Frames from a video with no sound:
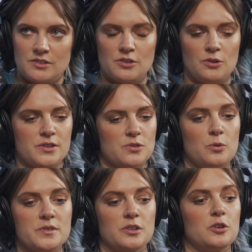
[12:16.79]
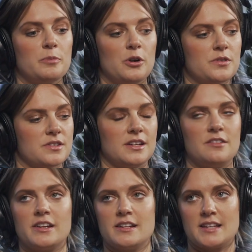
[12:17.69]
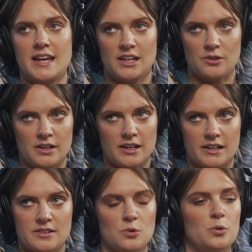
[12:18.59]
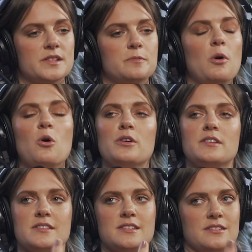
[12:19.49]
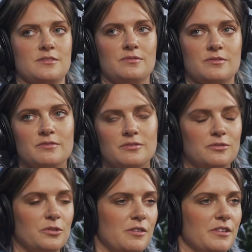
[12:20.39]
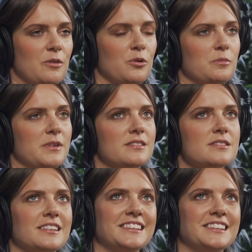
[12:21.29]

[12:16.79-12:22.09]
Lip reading: is always a good person, never gets angry, like is always poised and whatever that word means.